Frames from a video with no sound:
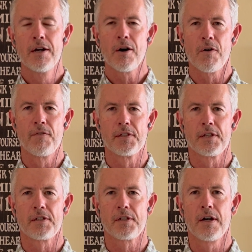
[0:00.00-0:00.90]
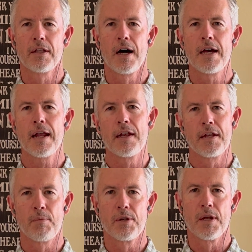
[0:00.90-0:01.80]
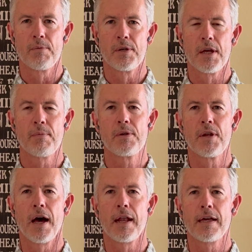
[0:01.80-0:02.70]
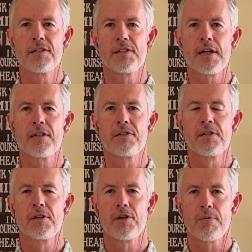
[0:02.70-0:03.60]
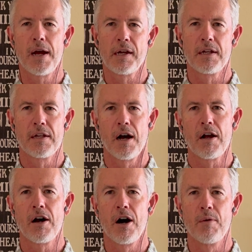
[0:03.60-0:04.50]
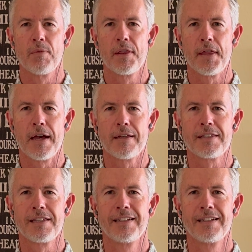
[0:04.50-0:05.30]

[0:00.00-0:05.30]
or visit us online at www.headsetsdirect.com. Thanks.